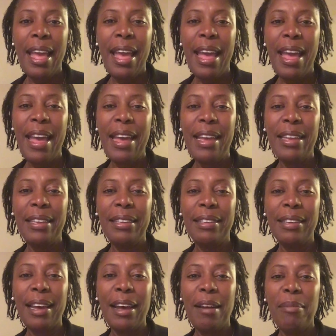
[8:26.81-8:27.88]
and
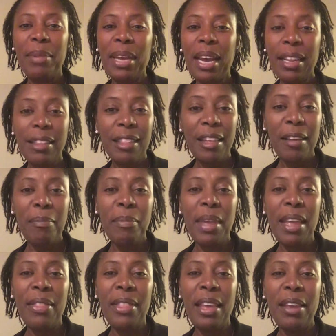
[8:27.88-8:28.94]
cut them
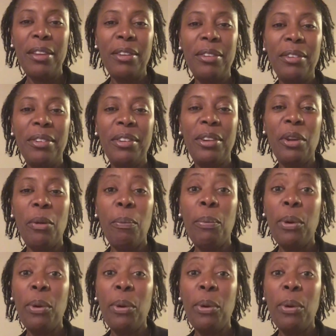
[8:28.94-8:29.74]
and then, you know,